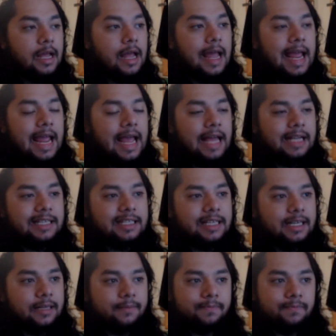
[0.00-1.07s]
and
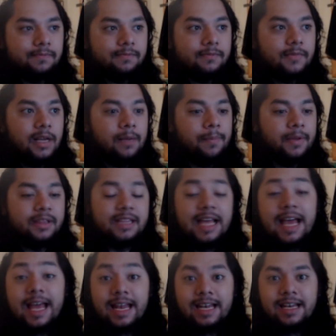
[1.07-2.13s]
um, but
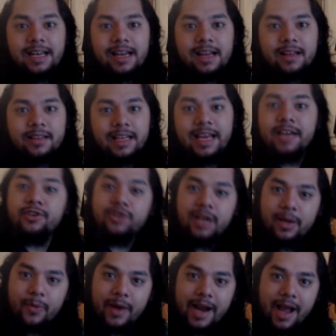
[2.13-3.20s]
then the
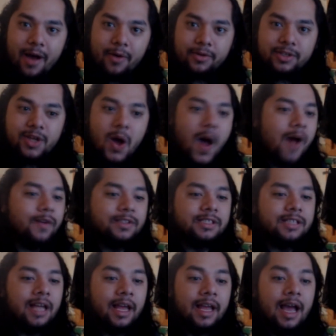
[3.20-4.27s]
internet went out. So I
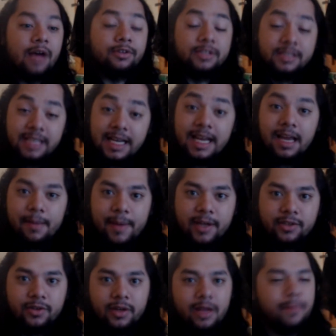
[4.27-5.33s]
was like, I was thinking
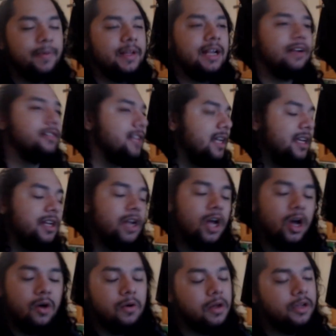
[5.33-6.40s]
about doing it, but then I was like,
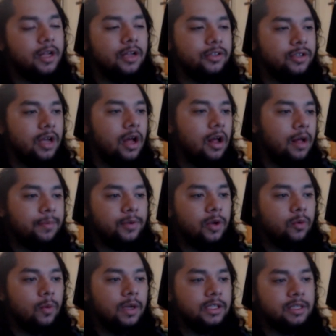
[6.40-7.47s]
no, I'll, I'll
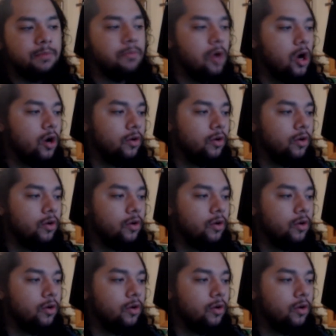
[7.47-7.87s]
upload one tomorrow